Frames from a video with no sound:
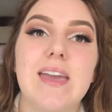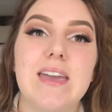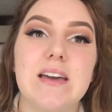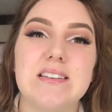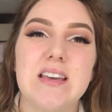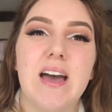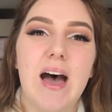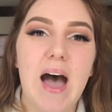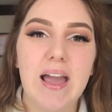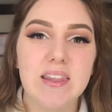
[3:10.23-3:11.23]
And
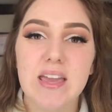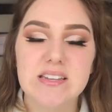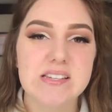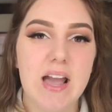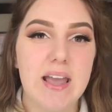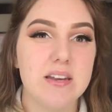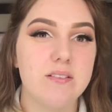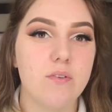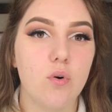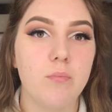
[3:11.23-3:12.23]
I like to kind
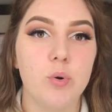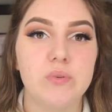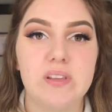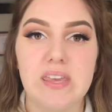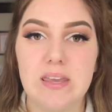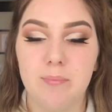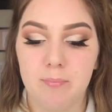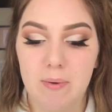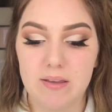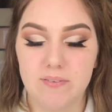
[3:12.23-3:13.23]
of almost
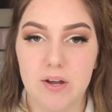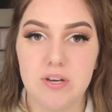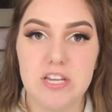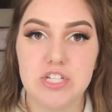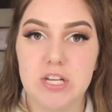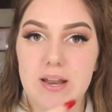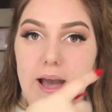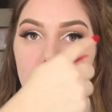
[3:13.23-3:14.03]
keep my foundation